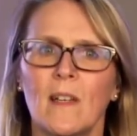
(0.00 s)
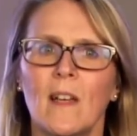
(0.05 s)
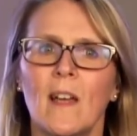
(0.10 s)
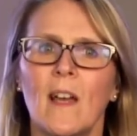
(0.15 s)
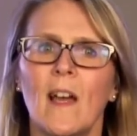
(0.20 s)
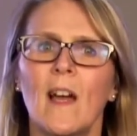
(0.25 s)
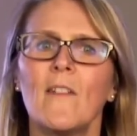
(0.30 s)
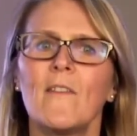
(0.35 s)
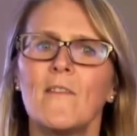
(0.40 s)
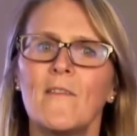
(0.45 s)

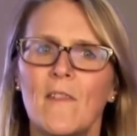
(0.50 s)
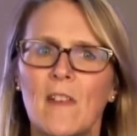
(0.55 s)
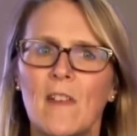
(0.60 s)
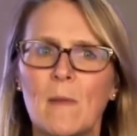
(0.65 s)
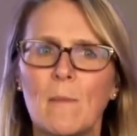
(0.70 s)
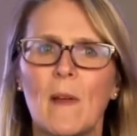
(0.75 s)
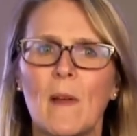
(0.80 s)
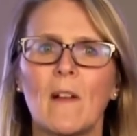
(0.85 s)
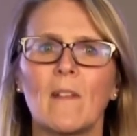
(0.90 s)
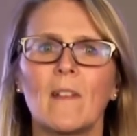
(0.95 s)
a
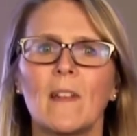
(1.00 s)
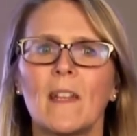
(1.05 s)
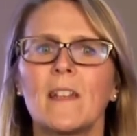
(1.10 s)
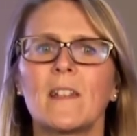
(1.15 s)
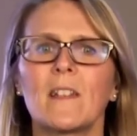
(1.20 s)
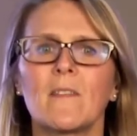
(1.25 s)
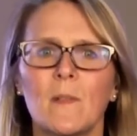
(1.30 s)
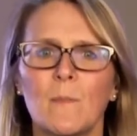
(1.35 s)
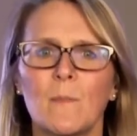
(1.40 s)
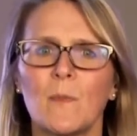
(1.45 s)
female leader
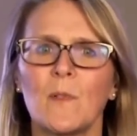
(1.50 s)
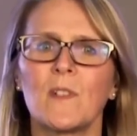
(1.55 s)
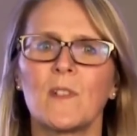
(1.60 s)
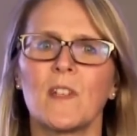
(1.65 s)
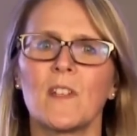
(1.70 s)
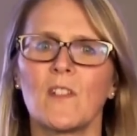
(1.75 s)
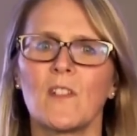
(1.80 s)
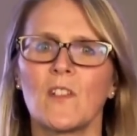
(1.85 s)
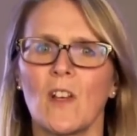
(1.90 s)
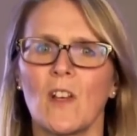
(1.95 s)
is put
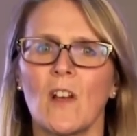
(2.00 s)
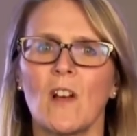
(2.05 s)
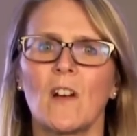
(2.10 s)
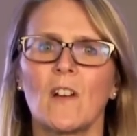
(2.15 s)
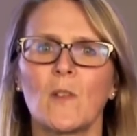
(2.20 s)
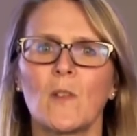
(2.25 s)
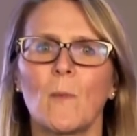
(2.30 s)
in charge.